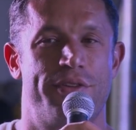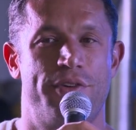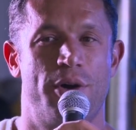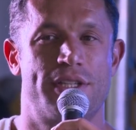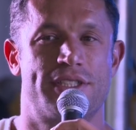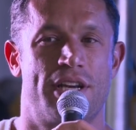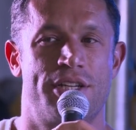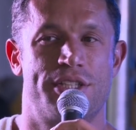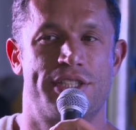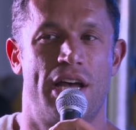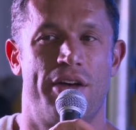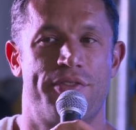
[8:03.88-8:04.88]
if you're focused on
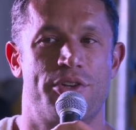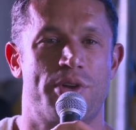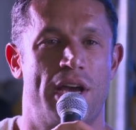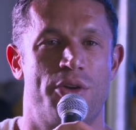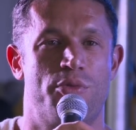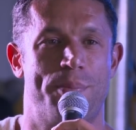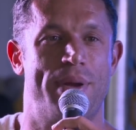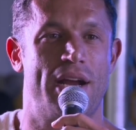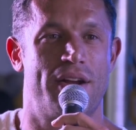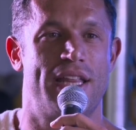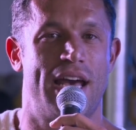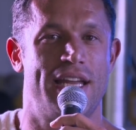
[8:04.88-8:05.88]
yourself and trying to
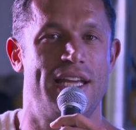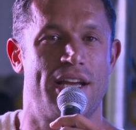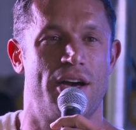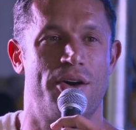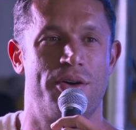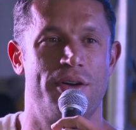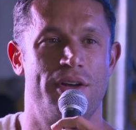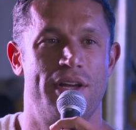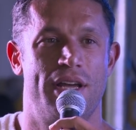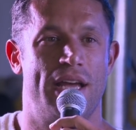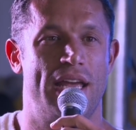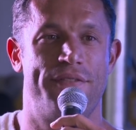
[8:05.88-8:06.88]
repair that ego,
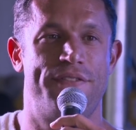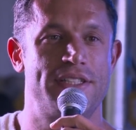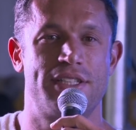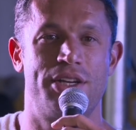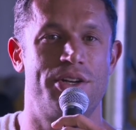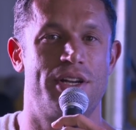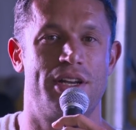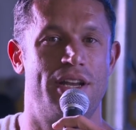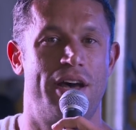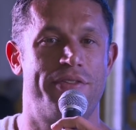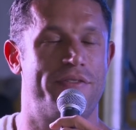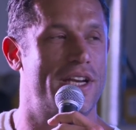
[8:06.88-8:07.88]
if it's under
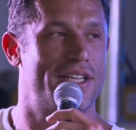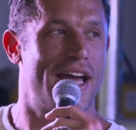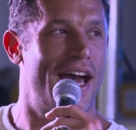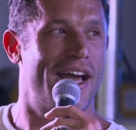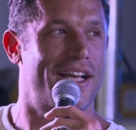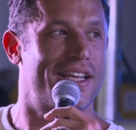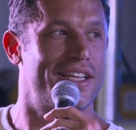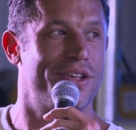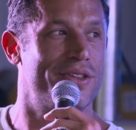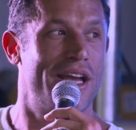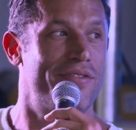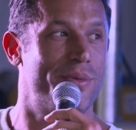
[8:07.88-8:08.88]
enough of an attack,
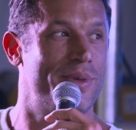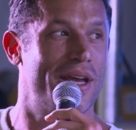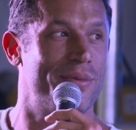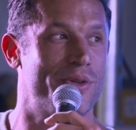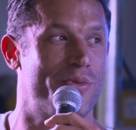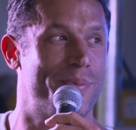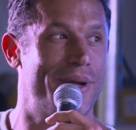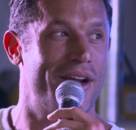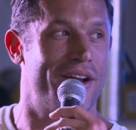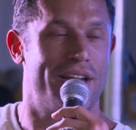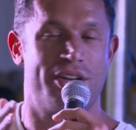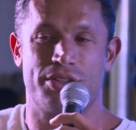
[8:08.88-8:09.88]
you'll never be able to repair it.